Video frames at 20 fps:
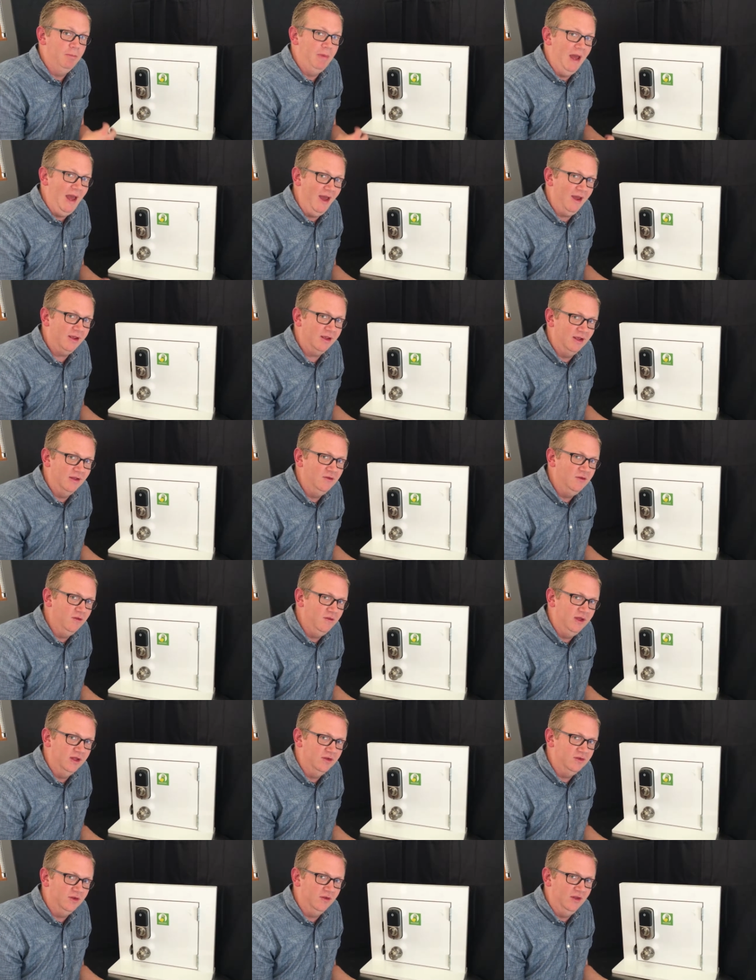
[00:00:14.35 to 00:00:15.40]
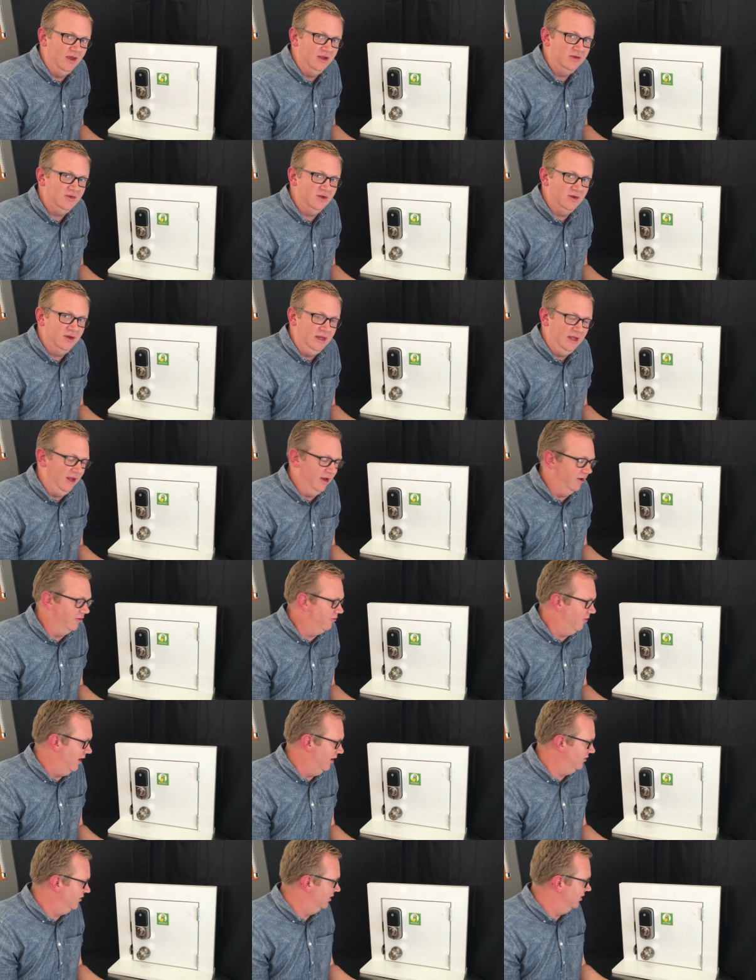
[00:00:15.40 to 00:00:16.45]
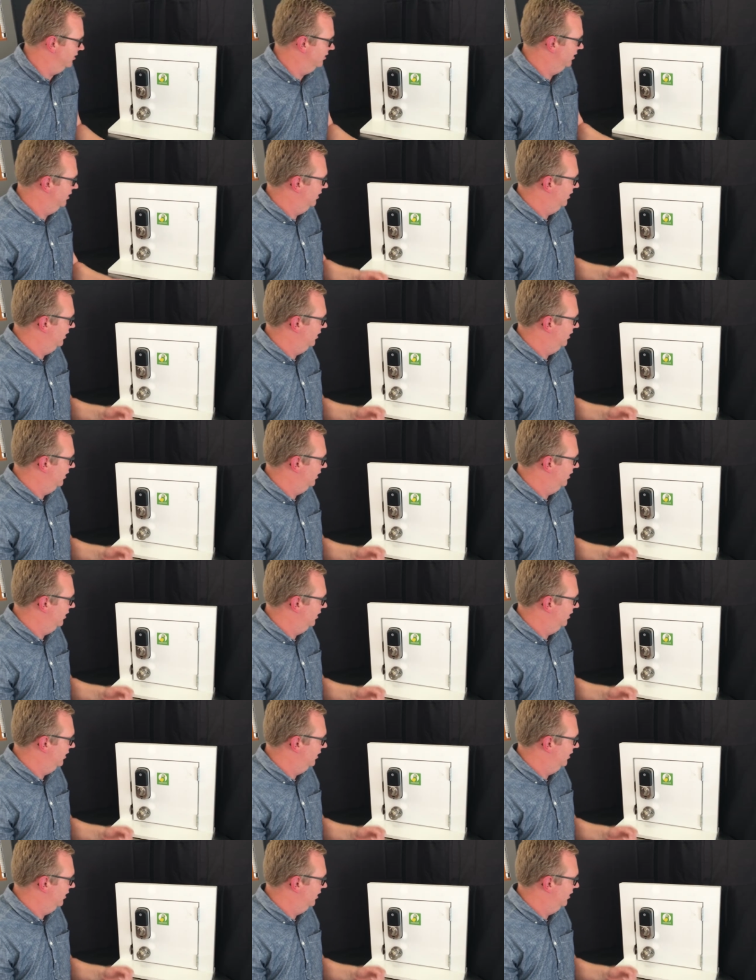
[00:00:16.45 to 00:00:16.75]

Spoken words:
back into the installation and address it.